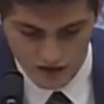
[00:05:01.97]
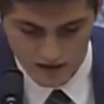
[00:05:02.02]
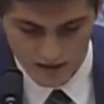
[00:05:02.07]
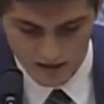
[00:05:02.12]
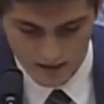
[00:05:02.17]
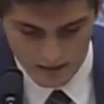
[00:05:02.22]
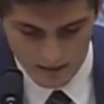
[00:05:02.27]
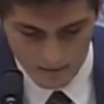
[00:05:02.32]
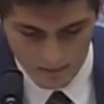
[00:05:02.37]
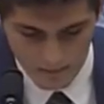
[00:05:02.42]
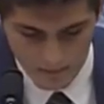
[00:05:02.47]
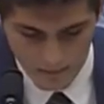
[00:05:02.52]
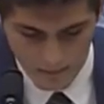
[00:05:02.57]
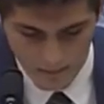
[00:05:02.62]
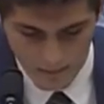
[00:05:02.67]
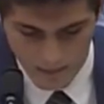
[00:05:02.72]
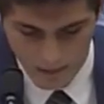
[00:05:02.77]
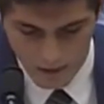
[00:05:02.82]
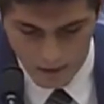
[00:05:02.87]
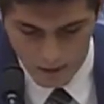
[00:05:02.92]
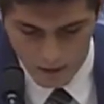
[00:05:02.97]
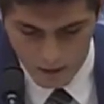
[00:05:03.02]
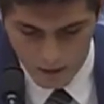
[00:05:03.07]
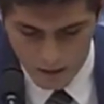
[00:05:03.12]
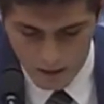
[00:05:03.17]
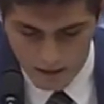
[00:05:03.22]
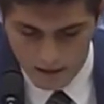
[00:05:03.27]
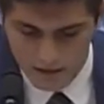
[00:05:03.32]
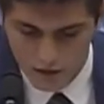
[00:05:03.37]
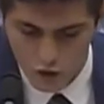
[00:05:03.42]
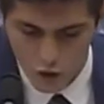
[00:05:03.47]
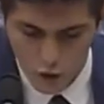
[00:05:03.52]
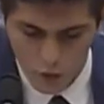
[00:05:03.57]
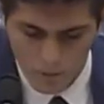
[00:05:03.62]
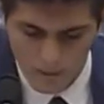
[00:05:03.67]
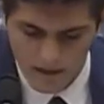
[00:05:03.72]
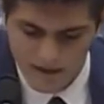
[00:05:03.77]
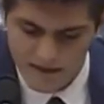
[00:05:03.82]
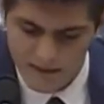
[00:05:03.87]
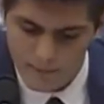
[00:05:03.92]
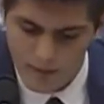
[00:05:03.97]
My dad said that he would rather die for